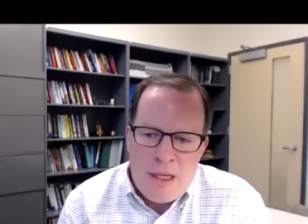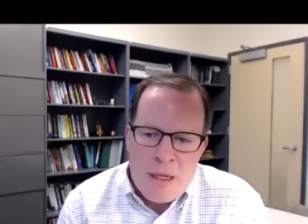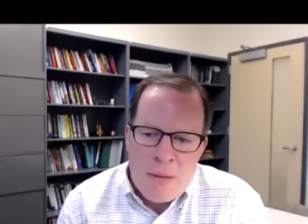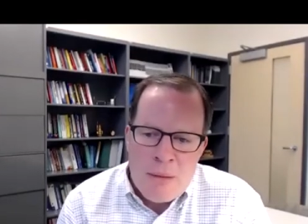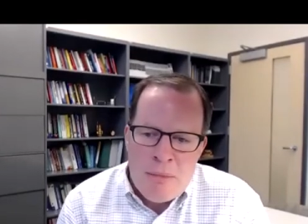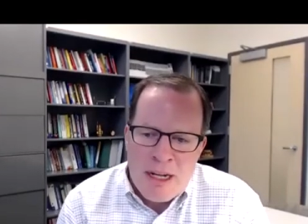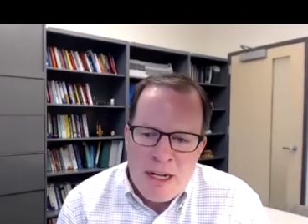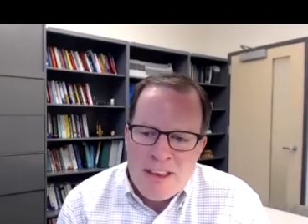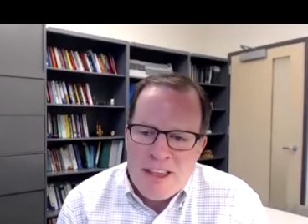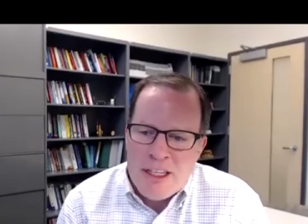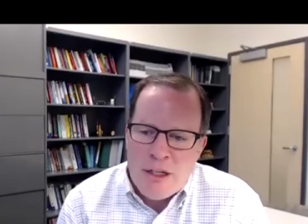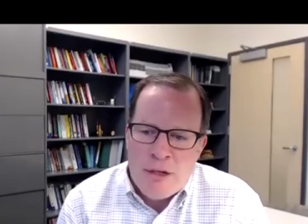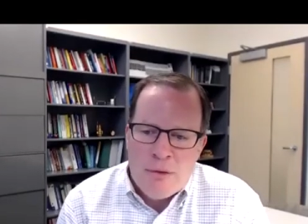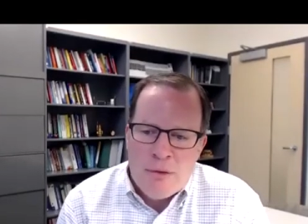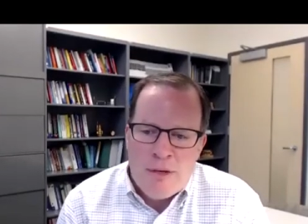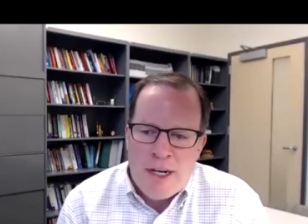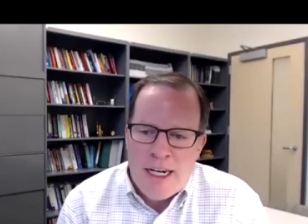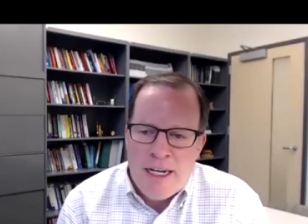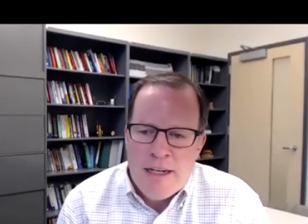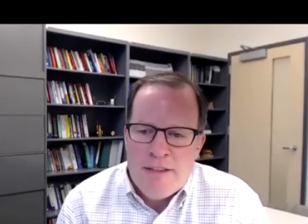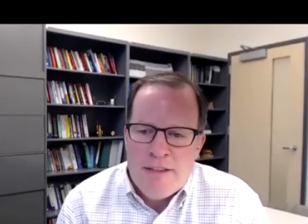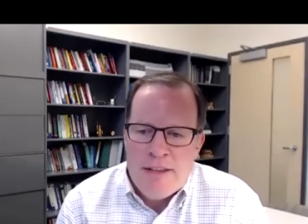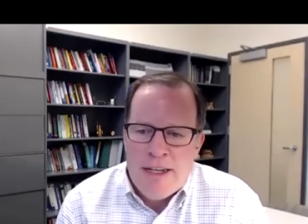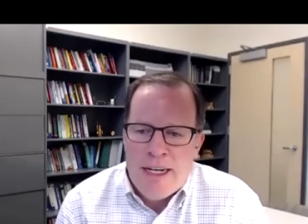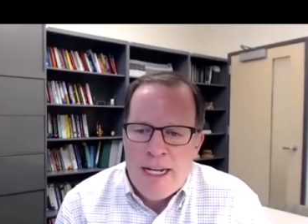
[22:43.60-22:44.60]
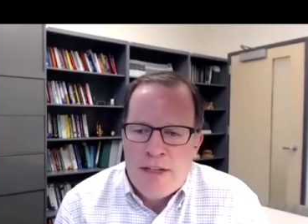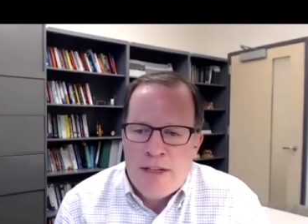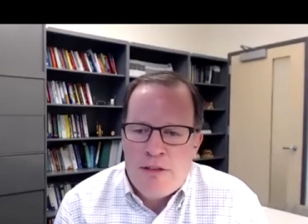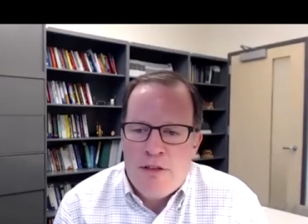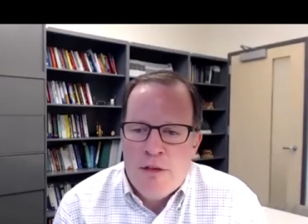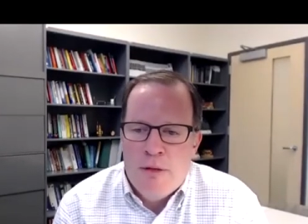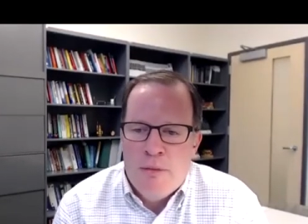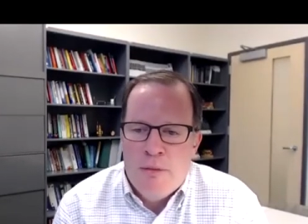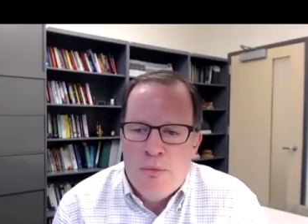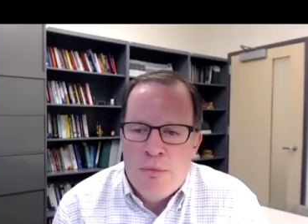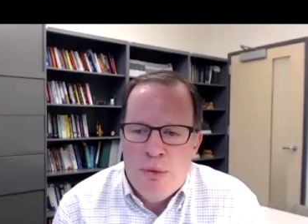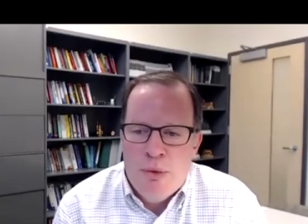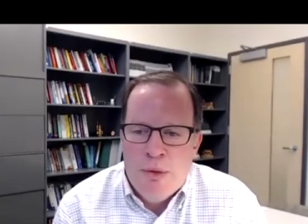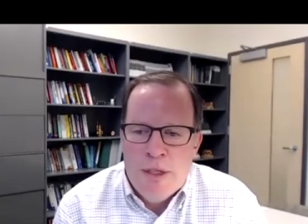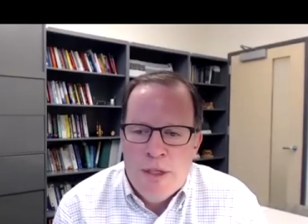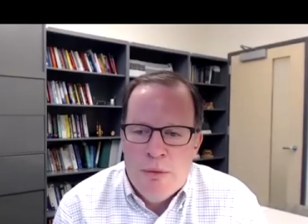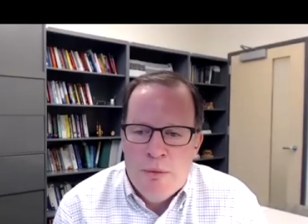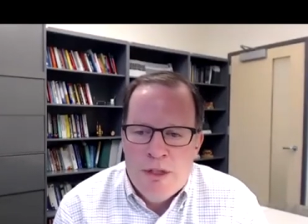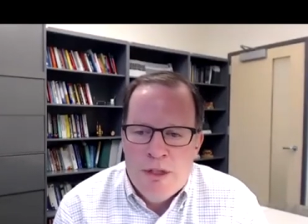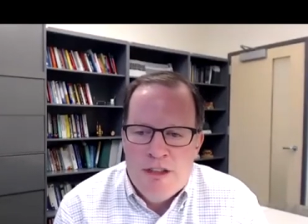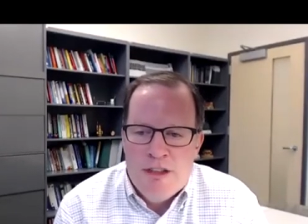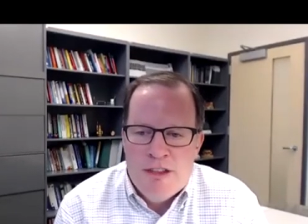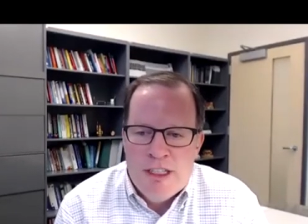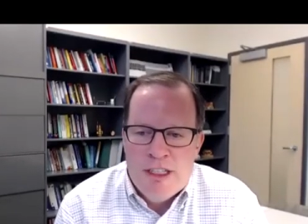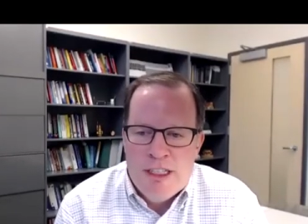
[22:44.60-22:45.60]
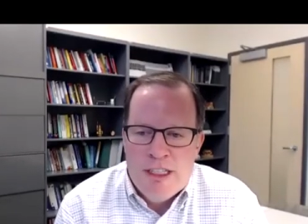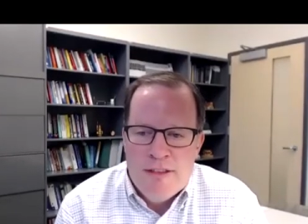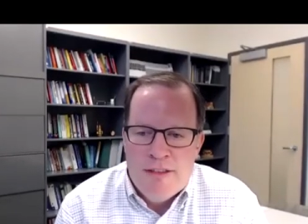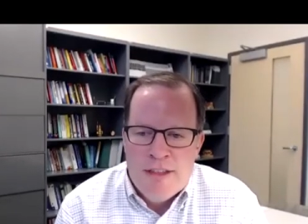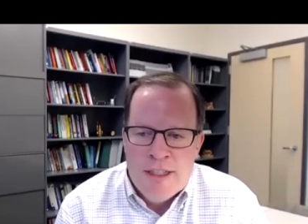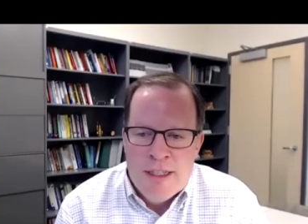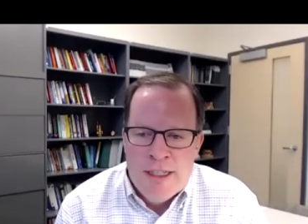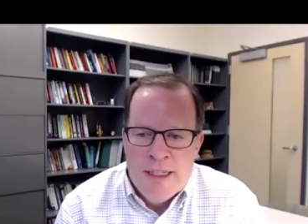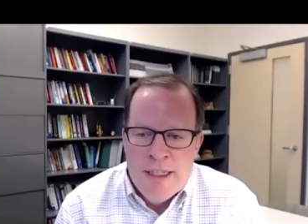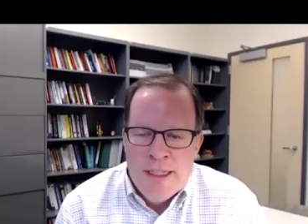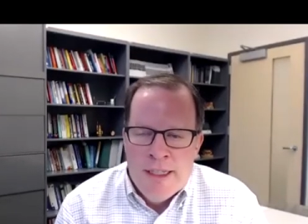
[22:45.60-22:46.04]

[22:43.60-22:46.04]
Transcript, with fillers: But I think you raised an excellent point, which is,